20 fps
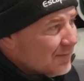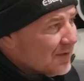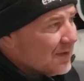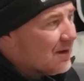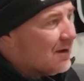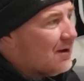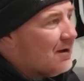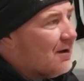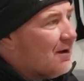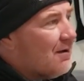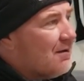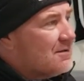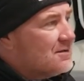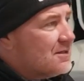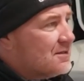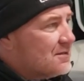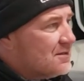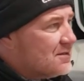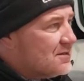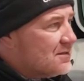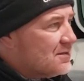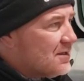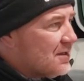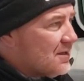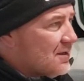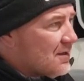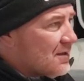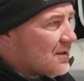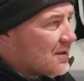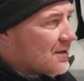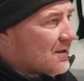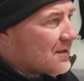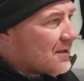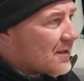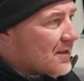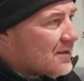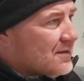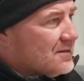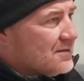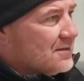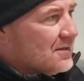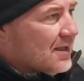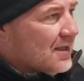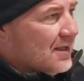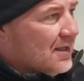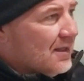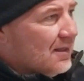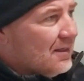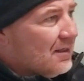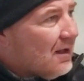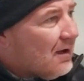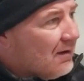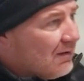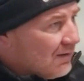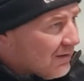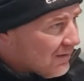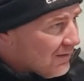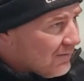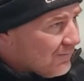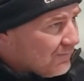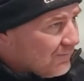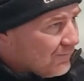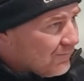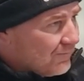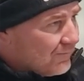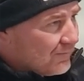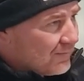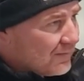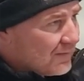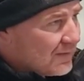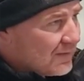because it's it's uh, longer, yeah,